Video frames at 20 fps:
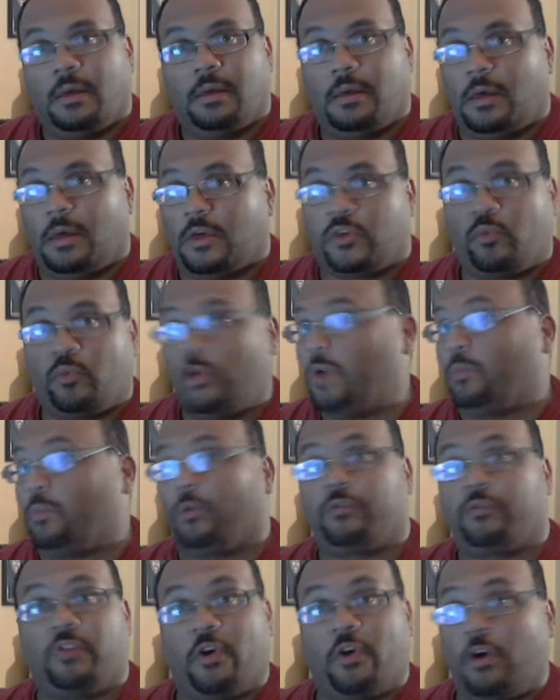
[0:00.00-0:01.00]
a sweet
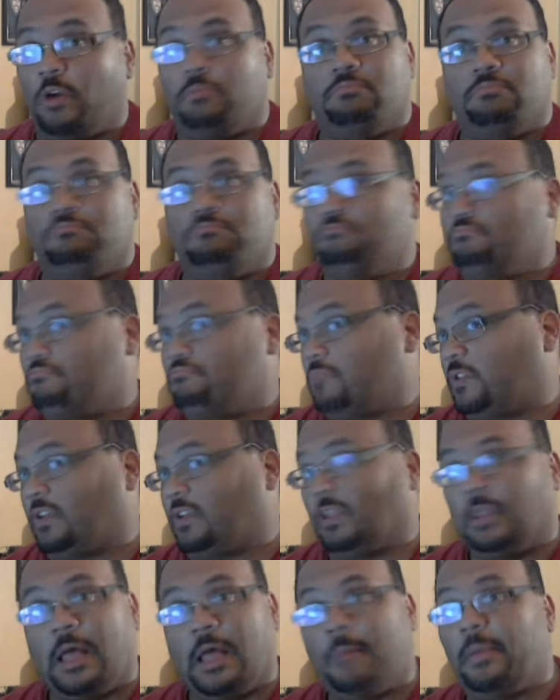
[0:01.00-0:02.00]
return to
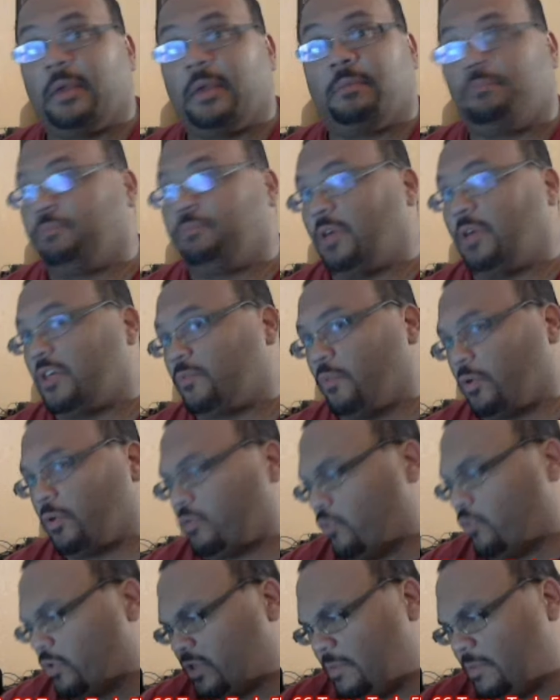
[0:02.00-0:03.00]
Lubbock, place where, of
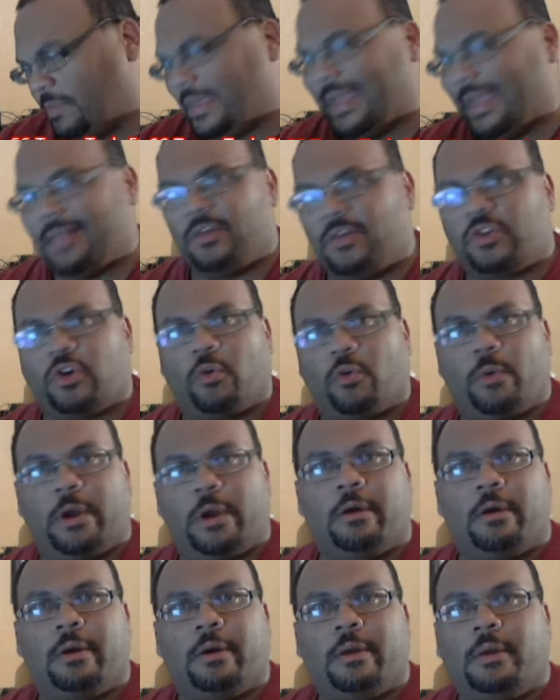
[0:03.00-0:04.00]
course, he began his
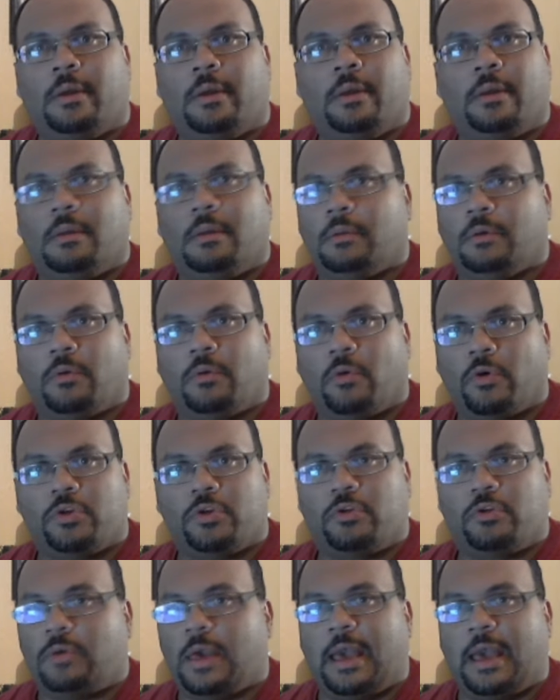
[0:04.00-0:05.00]
career. Of
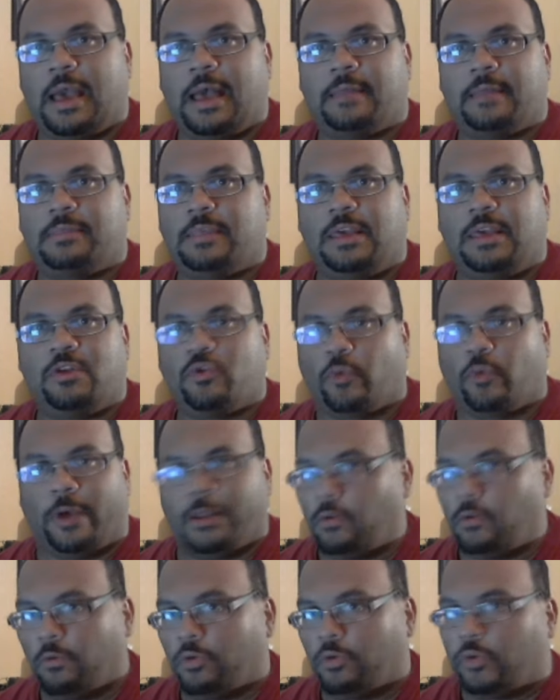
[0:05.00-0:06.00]
course, you had the
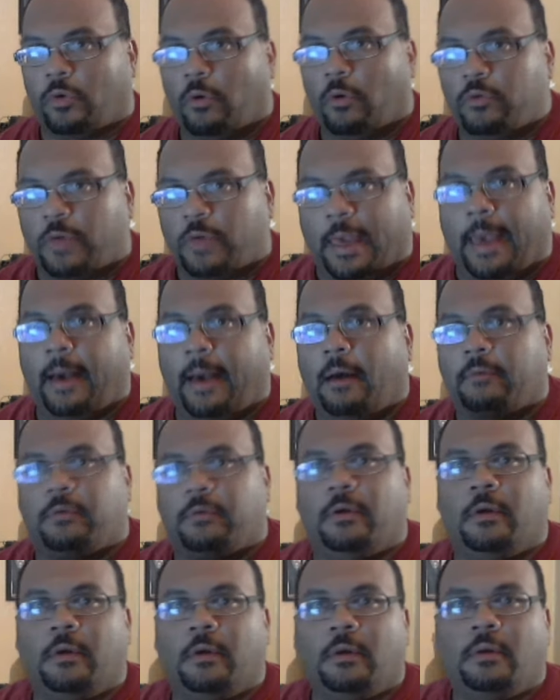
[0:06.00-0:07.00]
traitor shirts out,
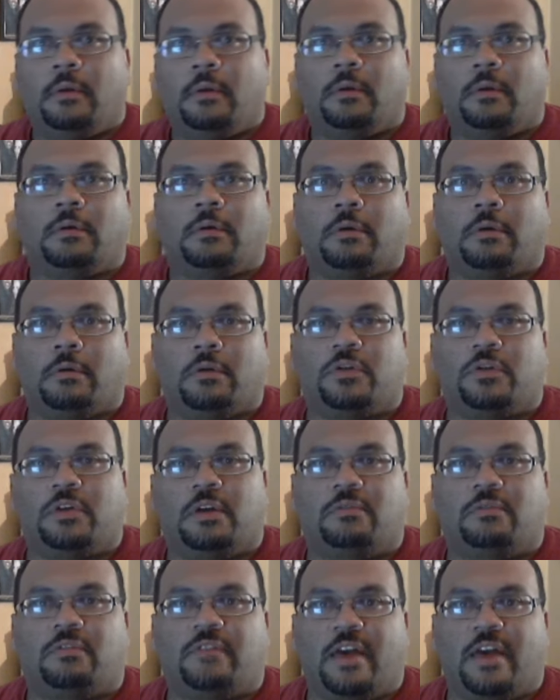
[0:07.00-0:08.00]
courtesy
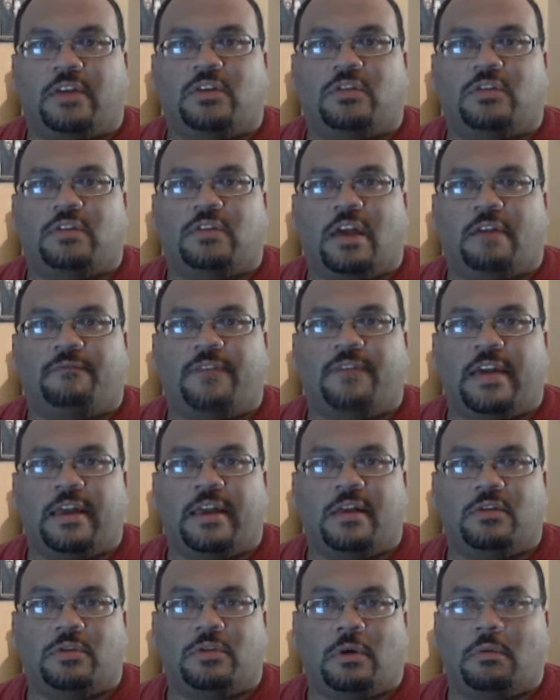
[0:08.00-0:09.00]
of the Texas Tech
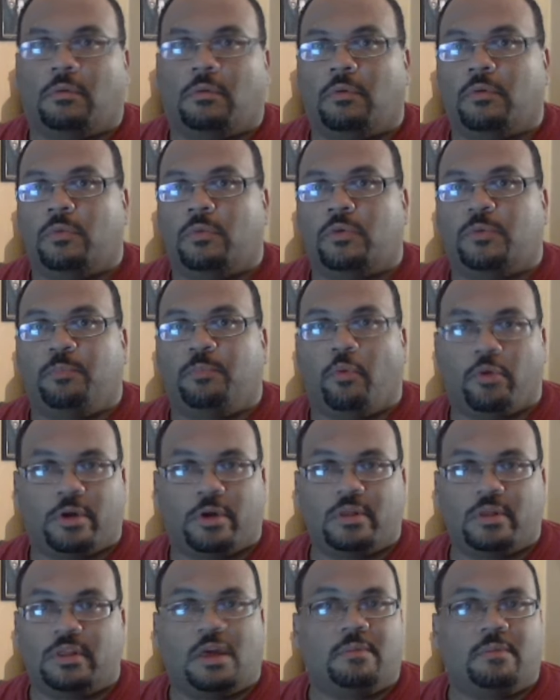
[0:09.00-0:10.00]
fans. They were
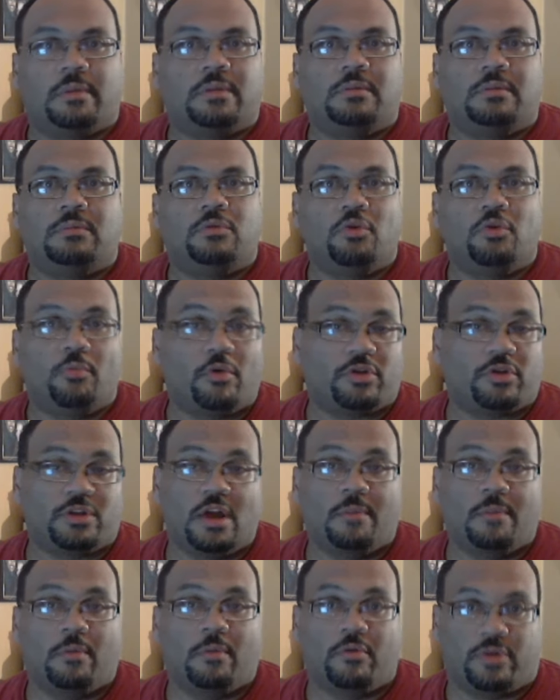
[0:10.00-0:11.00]
sporting them in numerous
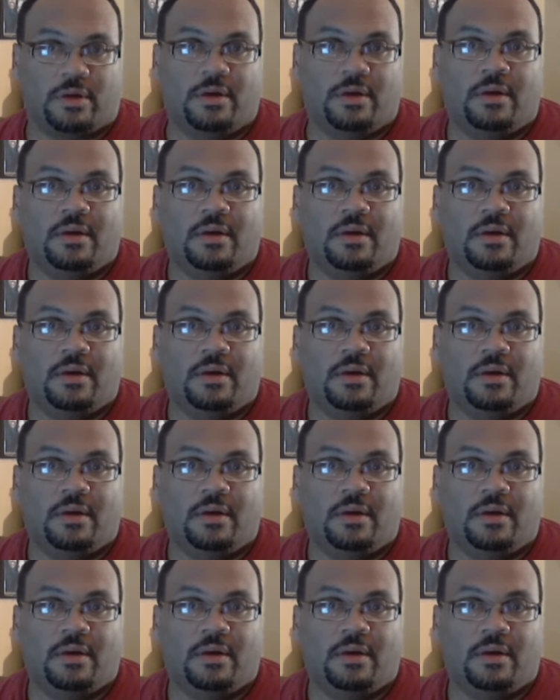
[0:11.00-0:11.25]
numbers,